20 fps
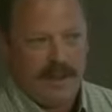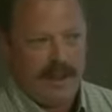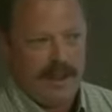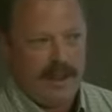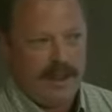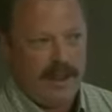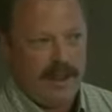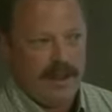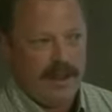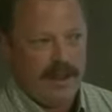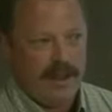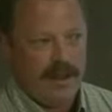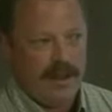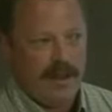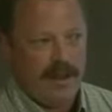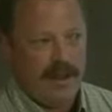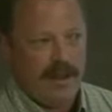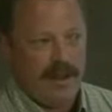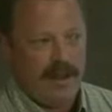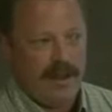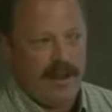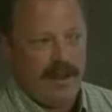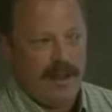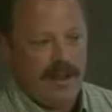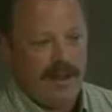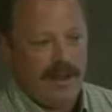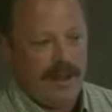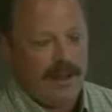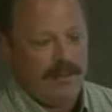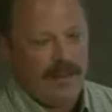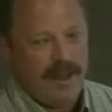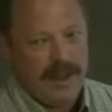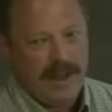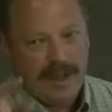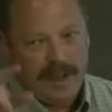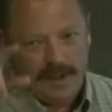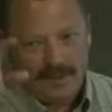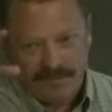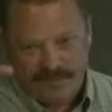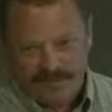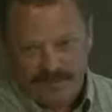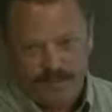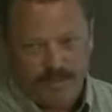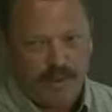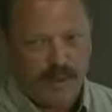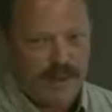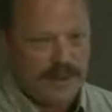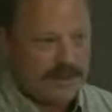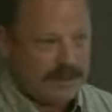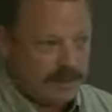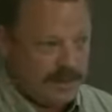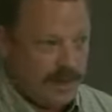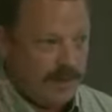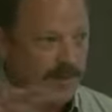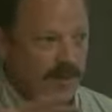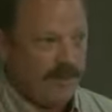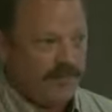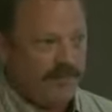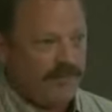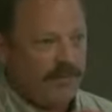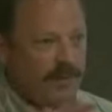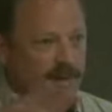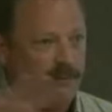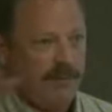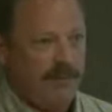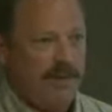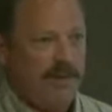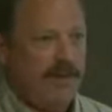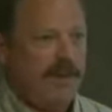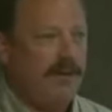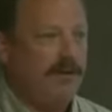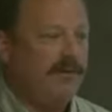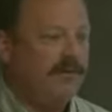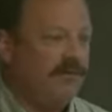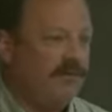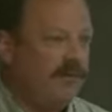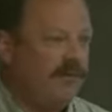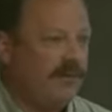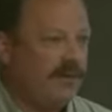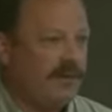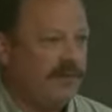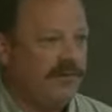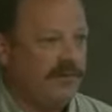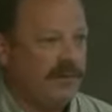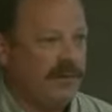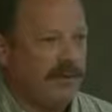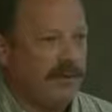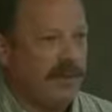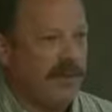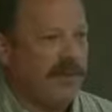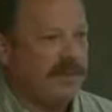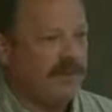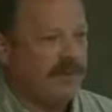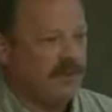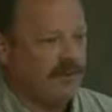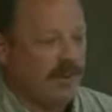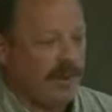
and I may have prints coming from 150 different locations,